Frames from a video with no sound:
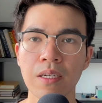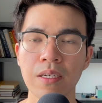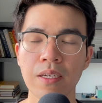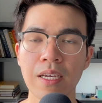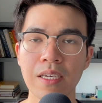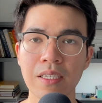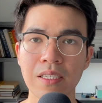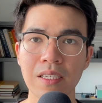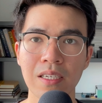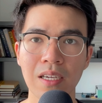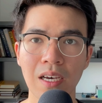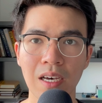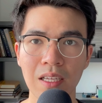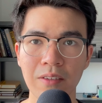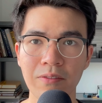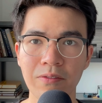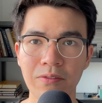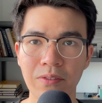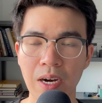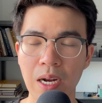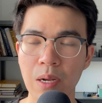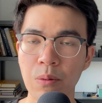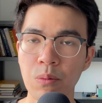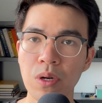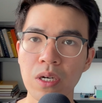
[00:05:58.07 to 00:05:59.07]
There's another
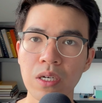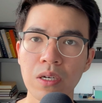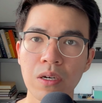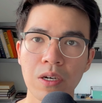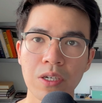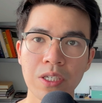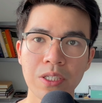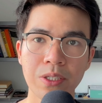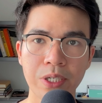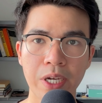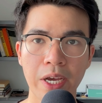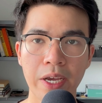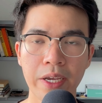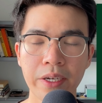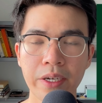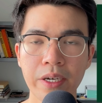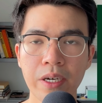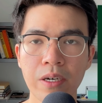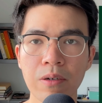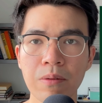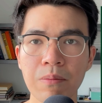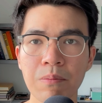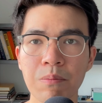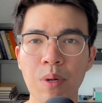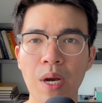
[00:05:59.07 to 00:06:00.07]
framework called
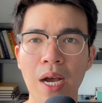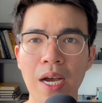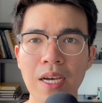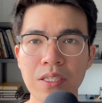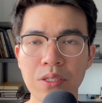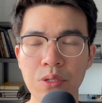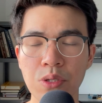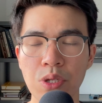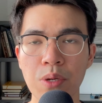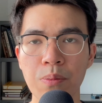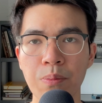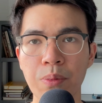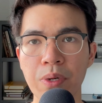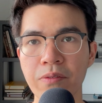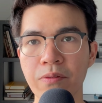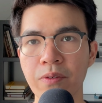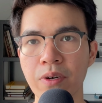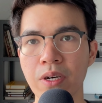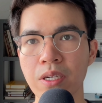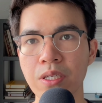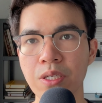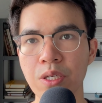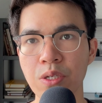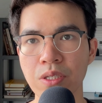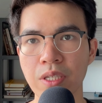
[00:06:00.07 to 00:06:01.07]
Django, but I still
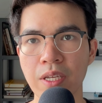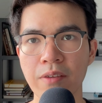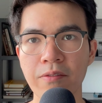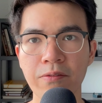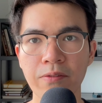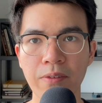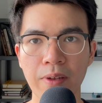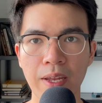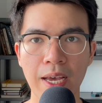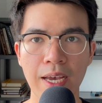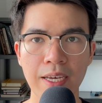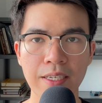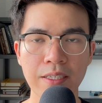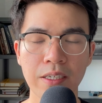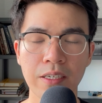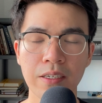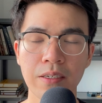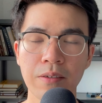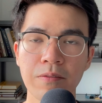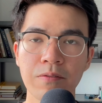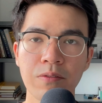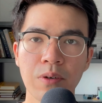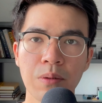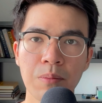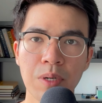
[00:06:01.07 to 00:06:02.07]
prefer using Flask
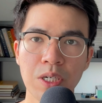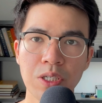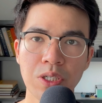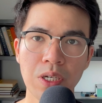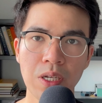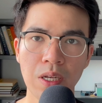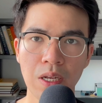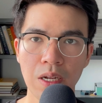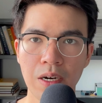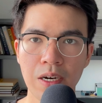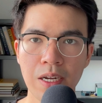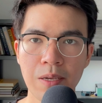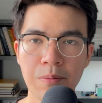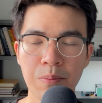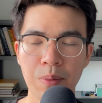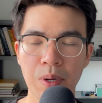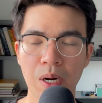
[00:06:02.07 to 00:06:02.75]
for machine learning